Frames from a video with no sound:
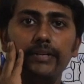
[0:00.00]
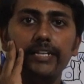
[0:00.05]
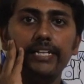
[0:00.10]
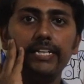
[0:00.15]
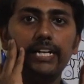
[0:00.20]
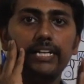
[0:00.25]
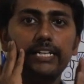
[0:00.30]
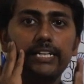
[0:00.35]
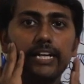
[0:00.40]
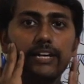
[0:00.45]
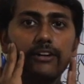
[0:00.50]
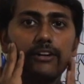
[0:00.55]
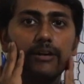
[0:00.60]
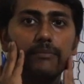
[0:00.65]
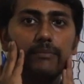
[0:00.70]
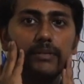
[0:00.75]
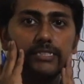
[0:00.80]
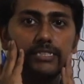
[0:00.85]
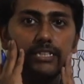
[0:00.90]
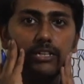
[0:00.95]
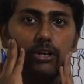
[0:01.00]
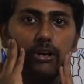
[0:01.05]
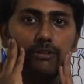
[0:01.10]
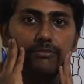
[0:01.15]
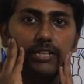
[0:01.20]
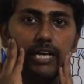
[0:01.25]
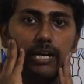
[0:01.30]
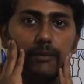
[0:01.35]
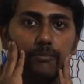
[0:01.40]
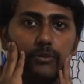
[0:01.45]
medial pterygoid muscle
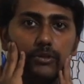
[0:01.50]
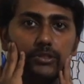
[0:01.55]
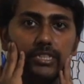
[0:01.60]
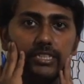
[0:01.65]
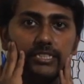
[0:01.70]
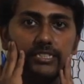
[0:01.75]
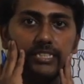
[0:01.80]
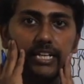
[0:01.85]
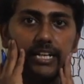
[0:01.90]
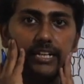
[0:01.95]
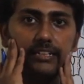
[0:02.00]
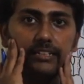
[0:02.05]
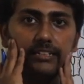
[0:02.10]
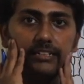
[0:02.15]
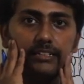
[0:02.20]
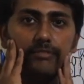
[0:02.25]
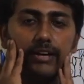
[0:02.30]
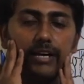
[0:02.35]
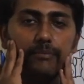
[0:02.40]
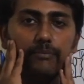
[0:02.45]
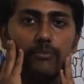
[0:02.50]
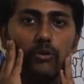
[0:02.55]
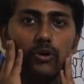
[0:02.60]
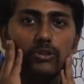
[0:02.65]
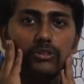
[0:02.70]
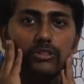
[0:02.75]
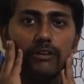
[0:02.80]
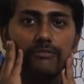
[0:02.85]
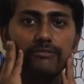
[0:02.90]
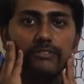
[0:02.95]
of the opposite side. When
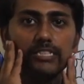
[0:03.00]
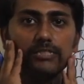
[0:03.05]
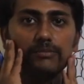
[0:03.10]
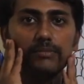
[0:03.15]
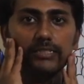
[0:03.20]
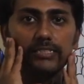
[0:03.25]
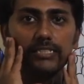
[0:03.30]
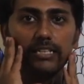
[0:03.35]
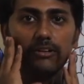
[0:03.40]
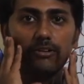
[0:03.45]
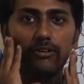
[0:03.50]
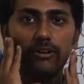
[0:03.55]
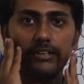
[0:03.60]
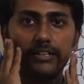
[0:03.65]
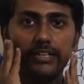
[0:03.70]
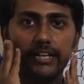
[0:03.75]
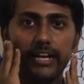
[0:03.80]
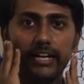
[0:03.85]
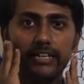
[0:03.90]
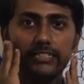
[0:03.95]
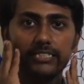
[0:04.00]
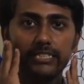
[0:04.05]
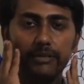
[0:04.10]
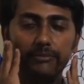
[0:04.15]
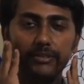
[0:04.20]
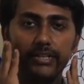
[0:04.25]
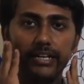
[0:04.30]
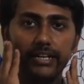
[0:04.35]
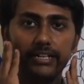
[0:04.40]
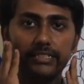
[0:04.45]
both of these muscles contract
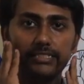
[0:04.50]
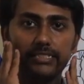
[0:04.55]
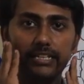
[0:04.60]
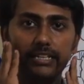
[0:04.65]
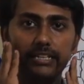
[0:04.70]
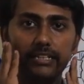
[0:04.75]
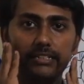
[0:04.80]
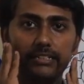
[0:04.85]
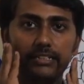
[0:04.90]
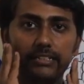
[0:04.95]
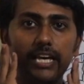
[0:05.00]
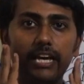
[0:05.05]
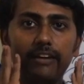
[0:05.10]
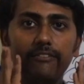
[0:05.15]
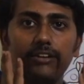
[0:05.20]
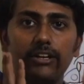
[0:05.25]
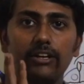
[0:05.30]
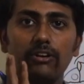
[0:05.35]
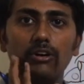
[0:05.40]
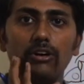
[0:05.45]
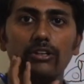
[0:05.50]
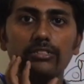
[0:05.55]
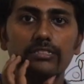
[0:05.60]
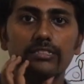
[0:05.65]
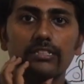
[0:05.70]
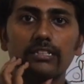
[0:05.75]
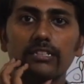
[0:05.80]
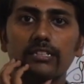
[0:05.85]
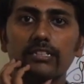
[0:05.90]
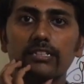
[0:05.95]
simultaneously, they will
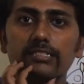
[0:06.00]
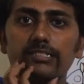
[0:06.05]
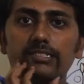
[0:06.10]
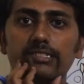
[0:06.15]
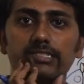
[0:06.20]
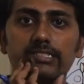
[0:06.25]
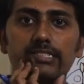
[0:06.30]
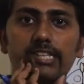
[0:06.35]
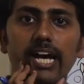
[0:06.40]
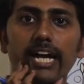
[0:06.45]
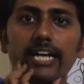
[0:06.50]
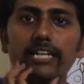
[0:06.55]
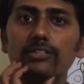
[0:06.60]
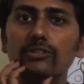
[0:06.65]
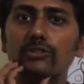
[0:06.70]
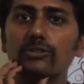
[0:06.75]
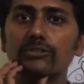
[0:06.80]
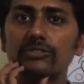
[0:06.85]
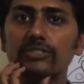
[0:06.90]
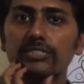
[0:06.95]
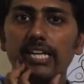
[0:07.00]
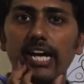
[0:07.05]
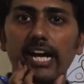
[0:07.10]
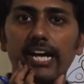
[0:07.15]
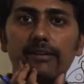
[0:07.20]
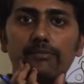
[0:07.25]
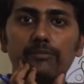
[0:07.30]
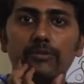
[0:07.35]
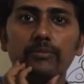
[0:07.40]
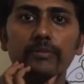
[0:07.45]
cause side to
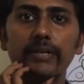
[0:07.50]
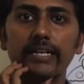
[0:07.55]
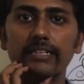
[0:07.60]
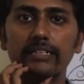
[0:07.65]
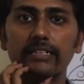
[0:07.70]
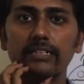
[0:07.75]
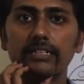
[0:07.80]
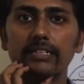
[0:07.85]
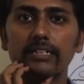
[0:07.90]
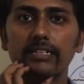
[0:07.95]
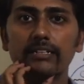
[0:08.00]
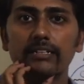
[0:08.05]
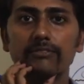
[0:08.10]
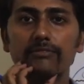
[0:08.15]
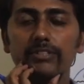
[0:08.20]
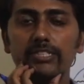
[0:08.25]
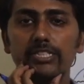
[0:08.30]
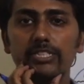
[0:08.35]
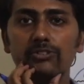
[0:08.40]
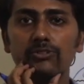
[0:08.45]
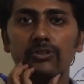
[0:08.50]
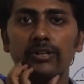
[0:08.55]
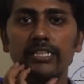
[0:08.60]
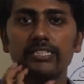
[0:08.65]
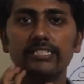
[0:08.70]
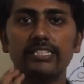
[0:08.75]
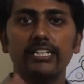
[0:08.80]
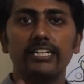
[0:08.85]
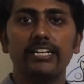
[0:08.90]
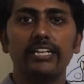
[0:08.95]
side movement, which is known
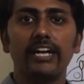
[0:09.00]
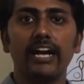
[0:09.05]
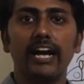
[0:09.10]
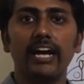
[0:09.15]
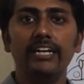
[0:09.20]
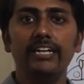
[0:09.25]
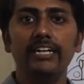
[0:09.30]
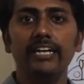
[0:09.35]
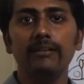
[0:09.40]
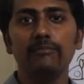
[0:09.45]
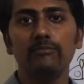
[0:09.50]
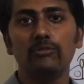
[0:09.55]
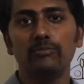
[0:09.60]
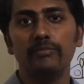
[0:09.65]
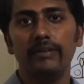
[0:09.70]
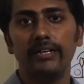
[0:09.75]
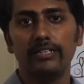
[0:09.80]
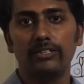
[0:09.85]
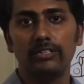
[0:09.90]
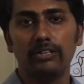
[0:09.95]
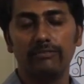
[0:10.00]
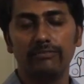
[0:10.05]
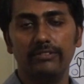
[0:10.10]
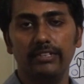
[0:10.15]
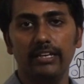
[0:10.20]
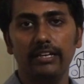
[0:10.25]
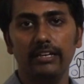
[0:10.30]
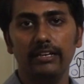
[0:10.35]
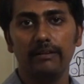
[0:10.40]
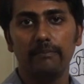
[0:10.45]
as the grinding movement of
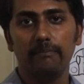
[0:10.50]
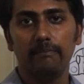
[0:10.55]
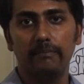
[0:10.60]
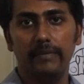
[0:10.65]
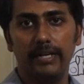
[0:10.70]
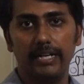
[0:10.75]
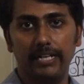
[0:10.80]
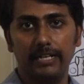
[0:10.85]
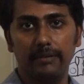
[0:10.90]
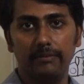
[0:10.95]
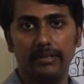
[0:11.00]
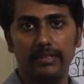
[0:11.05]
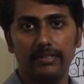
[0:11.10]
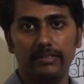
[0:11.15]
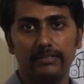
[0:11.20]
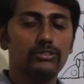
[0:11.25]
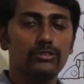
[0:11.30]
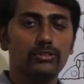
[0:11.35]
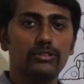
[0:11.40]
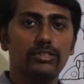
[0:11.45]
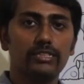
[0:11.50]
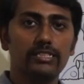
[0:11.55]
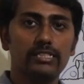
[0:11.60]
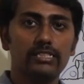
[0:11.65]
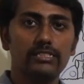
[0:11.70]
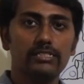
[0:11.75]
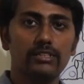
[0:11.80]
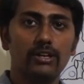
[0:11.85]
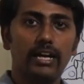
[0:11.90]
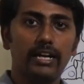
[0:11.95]
the mandible. So
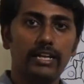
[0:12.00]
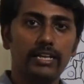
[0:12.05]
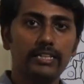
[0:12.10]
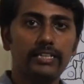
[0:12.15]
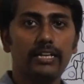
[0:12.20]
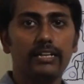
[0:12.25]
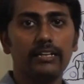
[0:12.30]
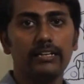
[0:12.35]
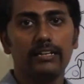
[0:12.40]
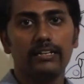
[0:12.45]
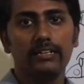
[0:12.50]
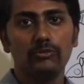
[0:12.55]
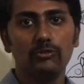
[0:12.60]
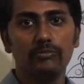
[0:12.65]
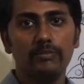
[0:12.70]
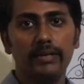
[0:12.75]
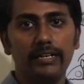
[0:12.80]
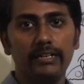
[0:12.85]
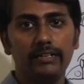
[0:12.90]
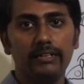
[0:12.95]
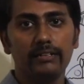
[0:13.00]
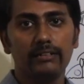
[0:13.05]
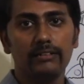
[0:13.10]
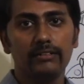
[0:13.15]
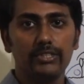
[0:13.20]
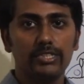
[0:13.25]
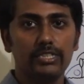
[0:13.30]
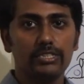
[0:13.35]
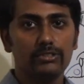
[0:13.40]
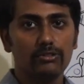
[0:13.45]
this is another movement
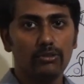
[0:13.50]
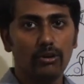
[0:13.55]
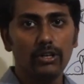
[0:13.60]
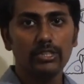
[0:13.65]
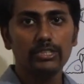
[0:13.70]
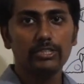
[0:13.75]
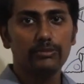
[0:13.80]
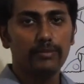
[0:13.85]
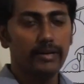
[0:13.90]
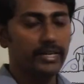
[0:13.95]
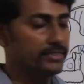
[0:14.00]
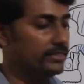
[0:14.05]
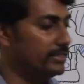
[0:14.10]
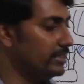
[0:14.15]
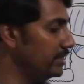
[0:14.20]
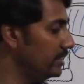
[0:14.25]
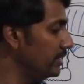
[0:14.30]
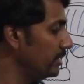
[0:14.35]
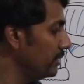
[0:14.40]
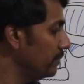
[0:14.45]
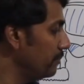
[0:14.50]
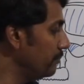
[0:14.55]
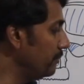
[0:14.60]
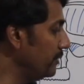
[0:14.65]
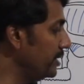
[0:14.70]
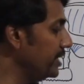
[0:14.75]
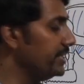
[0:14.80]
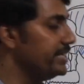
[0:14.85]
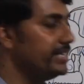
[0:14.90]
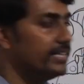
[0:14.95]
which is caused by the
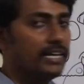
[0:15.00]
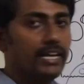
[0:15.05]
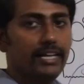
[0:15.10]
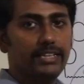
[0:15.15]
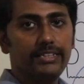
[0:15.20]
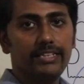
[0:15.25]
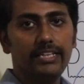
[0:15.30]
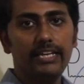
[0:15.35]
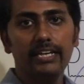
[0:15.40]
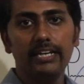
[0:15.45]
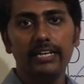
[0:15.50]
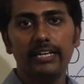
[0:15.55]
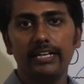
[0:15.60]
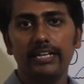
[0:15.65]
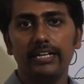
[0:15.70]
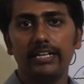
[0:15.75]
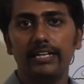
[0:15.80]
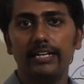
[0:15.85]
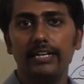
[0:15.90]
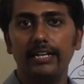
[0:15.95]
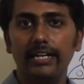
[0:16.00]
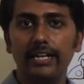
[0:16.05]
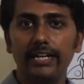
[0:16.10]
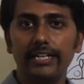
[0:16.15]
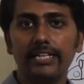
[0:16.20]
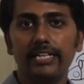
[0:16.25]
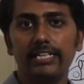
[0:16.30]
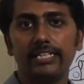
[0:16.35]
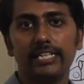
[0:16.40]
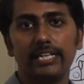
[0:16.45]
medial and the
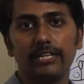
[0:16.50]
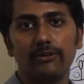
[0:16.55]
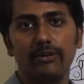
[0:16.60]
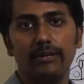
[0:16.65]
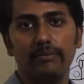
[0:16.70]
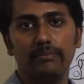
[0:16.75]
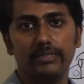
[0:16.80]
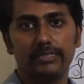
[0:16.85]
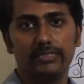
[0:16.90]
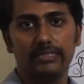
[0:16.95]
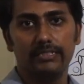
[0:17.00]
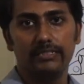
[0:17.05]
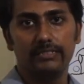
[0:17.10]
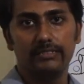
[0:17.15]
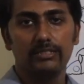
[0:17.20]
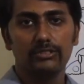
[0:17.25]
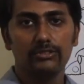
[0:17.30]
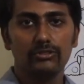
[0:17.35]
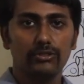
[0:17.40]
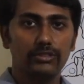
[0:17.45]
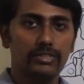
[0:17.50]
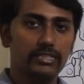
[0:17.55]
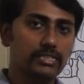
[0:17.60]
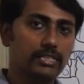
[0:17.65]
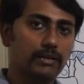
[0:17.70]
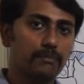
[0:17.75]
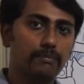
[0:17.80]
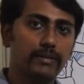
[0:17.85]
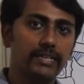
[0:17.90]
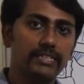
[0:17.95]
lateral pterygoid muscle. So
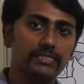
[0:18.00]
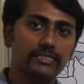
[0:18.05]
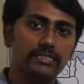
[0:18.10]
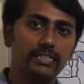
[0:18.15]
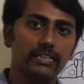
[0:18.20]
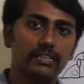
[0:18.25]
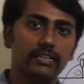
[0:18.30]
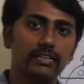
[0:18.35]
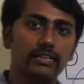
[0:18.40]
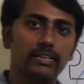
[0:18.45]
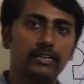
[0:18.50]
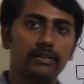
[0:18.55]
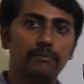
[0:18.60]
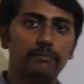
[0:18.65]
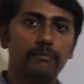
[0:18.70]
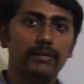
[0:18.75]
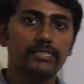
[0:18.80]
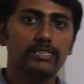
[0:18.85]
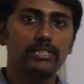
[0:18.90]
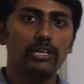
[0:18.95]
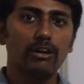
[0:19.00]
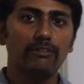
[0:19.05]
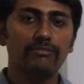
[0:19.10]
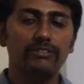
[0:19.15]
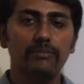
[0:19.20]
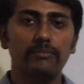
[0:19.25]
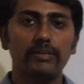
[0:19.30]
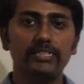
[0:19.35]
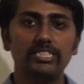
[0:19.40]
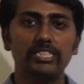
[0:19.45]
this completes the muscle
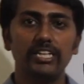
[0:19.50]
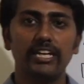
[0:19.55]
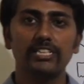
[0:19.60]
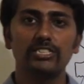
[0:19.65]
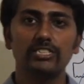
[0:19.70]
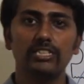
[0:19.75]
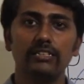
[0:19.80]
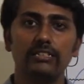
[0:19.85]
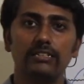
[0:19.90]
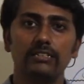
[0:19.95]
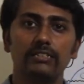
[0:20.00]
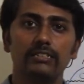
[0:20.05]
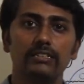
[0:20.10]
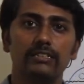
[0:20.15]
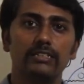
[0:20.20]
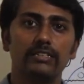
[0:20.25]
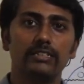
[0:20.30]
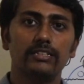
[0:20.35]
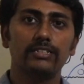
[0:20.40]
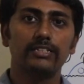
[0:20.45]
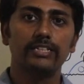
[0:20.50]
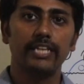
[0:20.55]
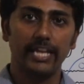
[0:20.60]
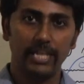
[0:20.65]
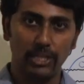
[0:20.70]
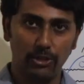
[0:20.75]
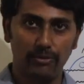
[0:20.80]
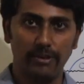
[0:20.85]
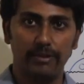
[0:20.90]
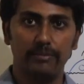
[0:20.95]
of the mastication.
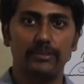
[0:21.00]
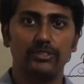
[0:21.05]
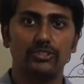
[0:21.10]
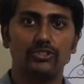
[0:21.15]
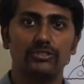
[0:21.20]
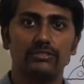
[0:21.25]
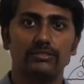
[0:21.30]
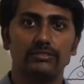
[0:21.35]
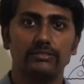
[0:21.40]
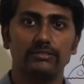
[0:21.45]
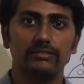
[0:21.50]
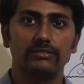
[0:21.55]
Thank you very much.